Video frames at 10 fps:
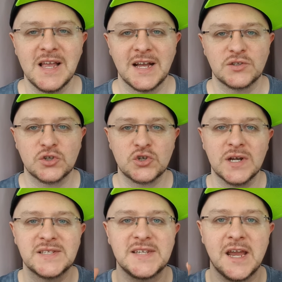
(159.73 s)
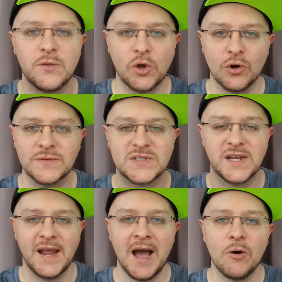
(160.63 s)
and to try to get the
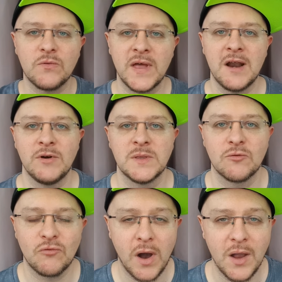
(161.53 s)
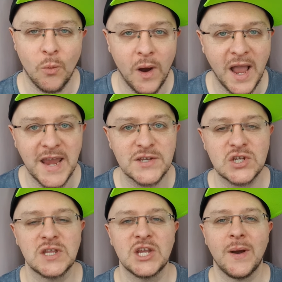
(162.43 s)
content out there in the right way so
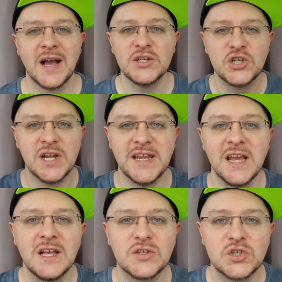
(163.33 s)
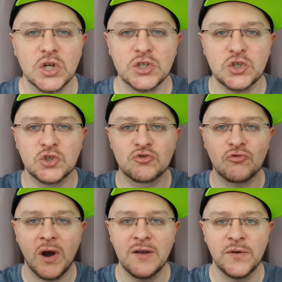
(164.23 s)
that you actually start to
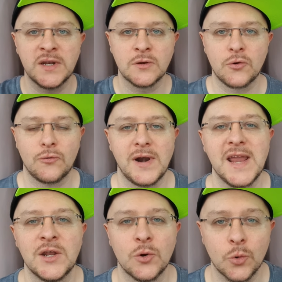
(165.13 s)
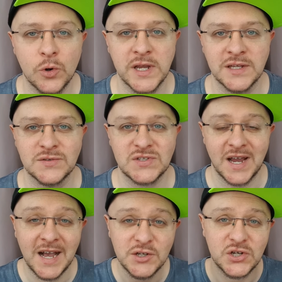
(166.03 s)
drive in and create an audience to
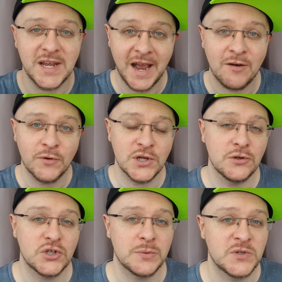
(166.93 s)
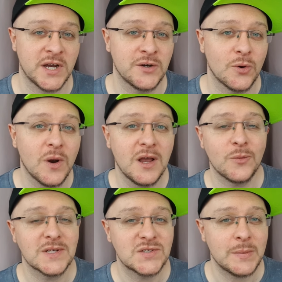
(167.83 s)
actually have a YouTube channel
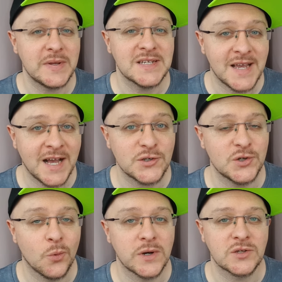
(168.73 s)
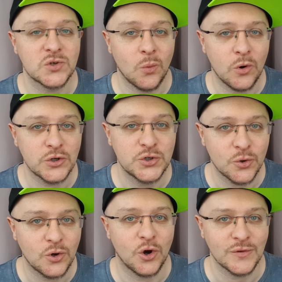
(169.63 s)
where somebody's actually wanting to watch
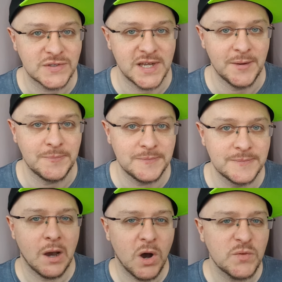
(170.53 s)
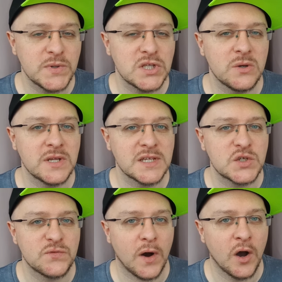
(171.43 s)
your content. Now I've been doing
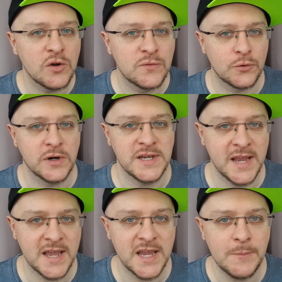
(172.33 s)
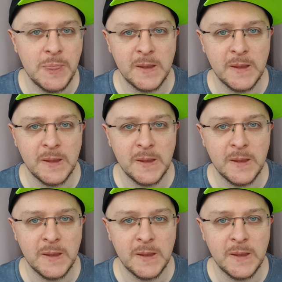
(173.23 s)
this for over a year,